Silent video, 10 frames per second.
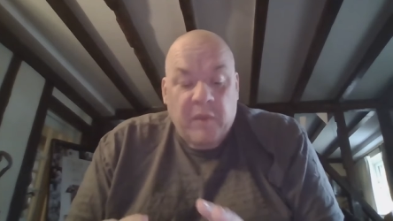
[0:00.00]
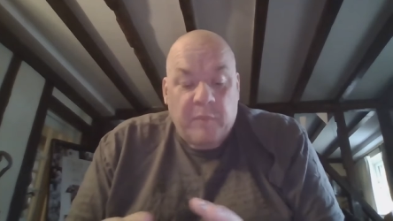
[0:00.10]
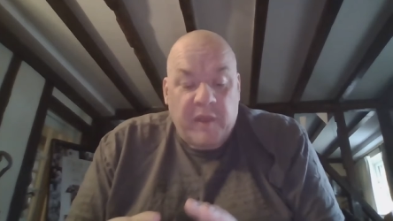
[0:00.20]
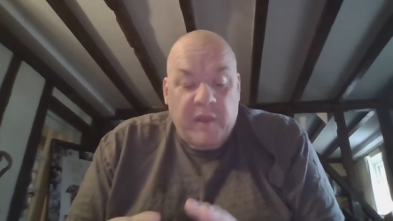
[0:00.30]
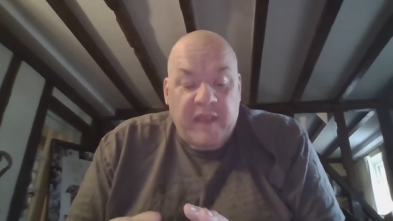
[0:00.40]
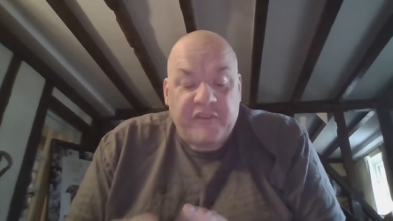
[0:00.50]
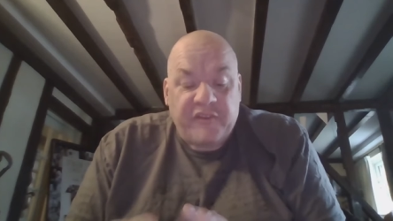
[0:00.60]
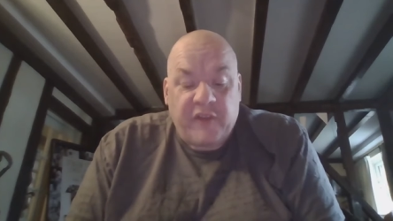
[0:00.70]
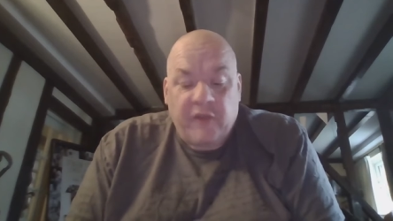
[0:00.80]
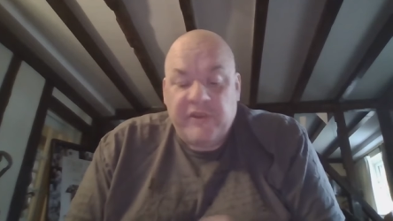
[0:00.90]
but it
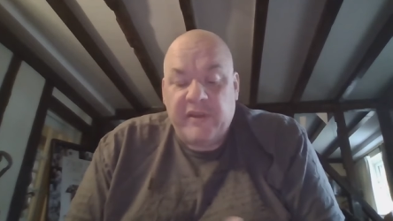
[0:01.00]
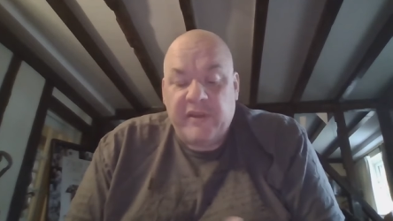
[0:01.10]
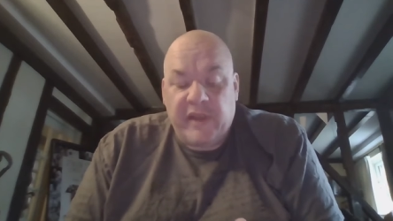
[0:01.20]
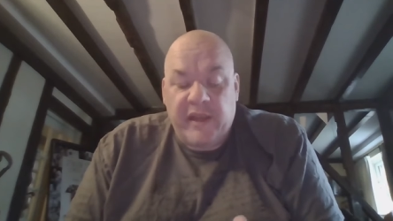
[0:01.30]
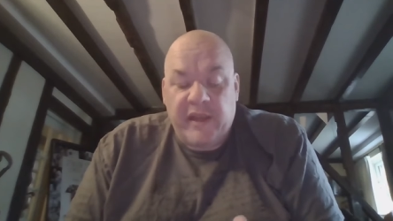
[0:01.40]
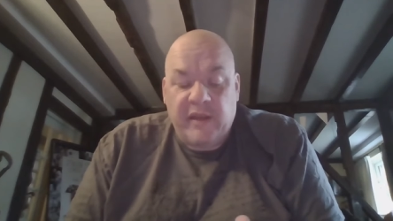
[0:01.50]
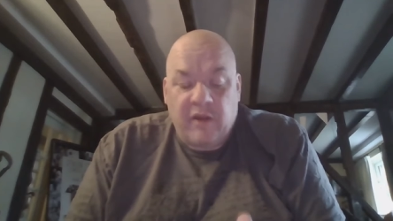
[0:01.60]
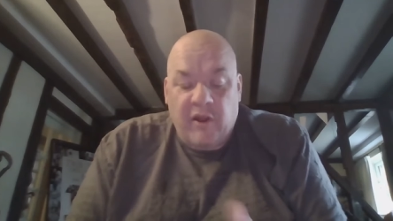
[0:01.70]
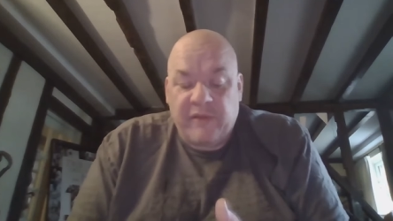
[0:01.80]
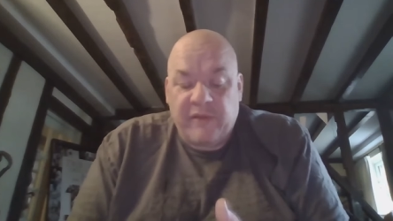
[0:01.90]
started in
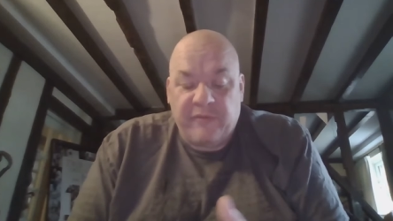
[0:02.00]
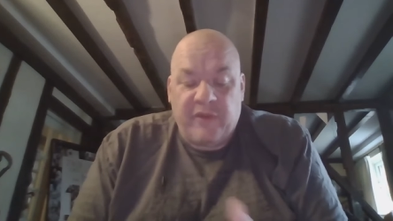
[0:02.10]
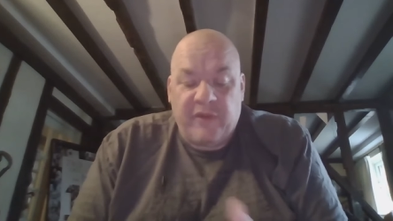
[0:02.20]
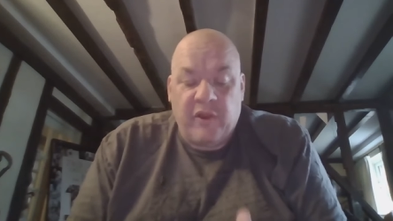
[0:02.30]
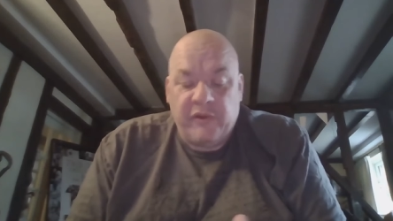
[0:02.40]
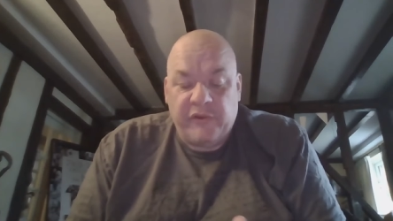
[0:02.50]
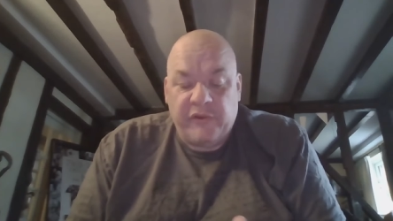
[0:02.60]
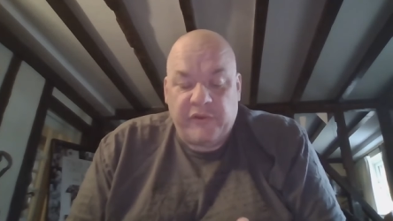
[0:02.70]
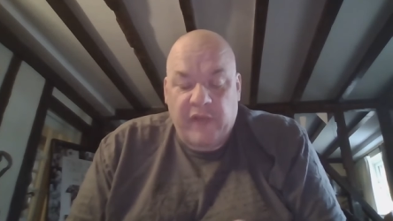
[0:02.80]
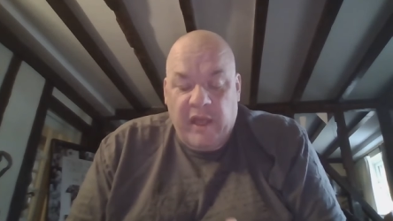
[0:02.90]
Iden
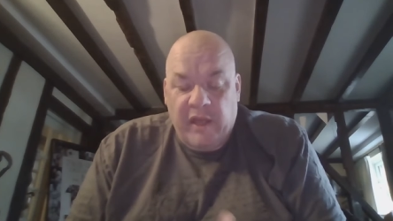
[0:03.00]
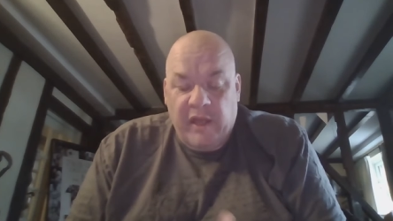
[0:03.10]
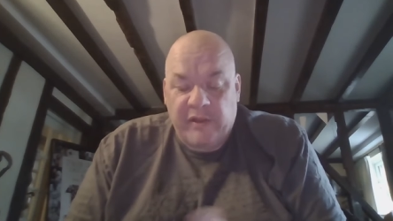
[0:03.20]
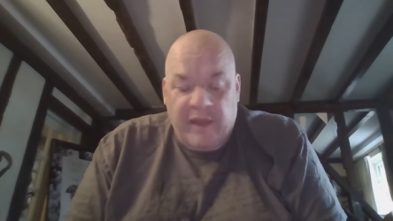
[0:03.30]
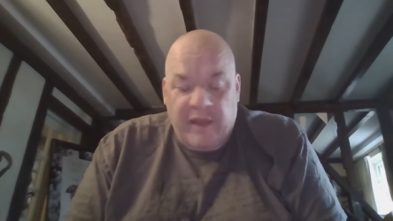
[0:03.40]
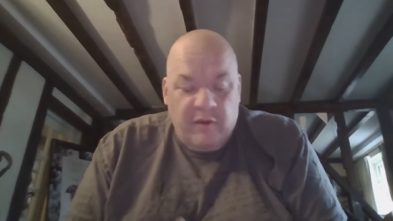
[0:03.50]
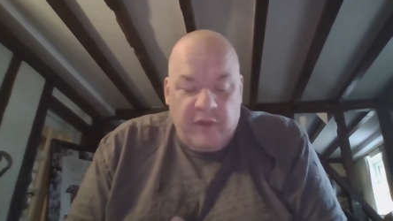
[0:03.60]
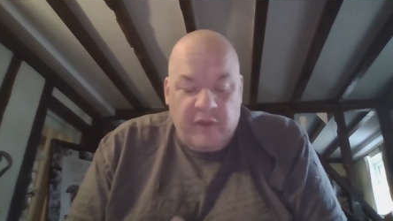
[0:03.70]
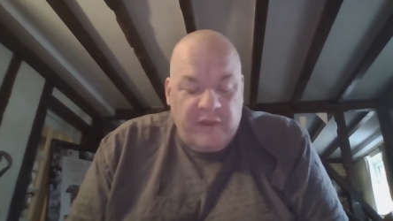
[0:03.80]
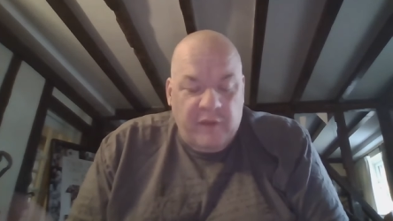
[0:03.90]
Ferns, and there was
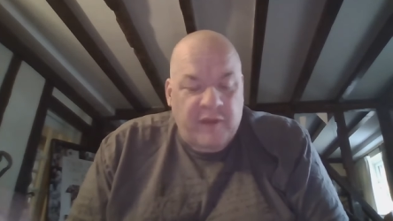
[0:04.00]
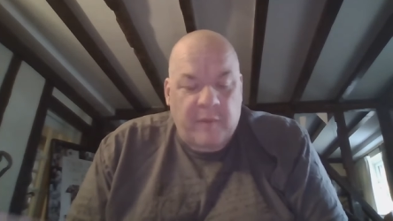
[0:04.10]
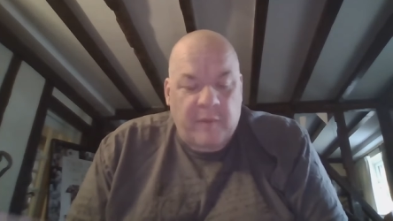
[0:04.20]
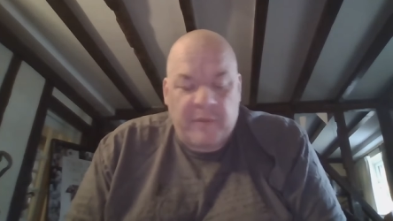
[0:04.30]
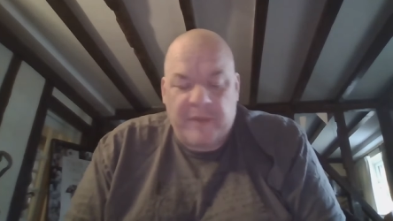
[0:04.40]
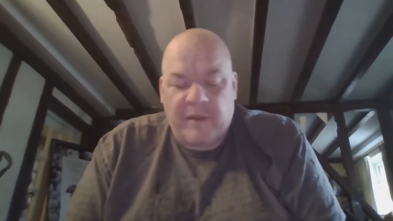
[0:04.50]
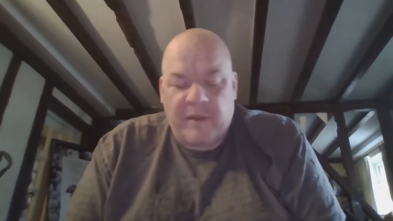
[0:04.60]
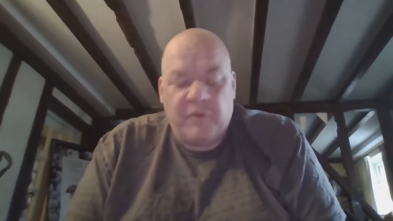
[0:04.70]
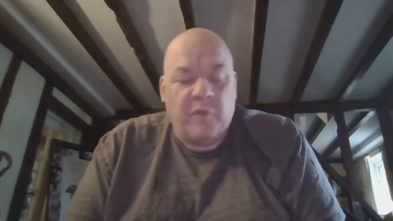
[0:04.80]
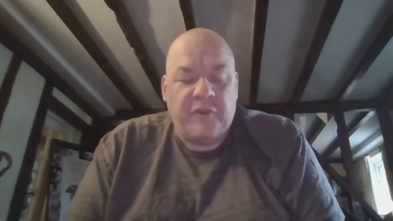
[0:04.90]
I think there was a couple of people up
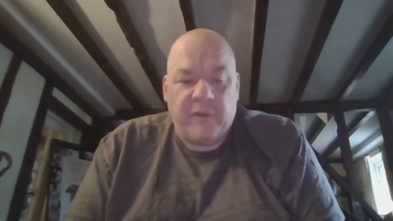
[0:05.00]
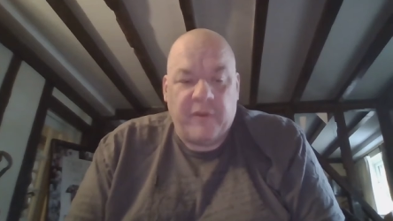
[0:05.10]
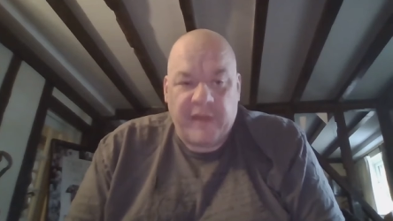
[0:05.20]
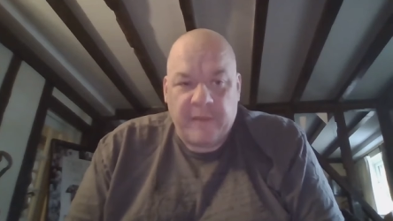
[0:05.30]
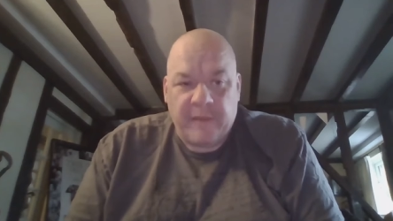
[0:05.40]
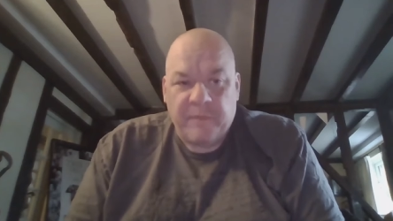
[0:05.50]
north doing it.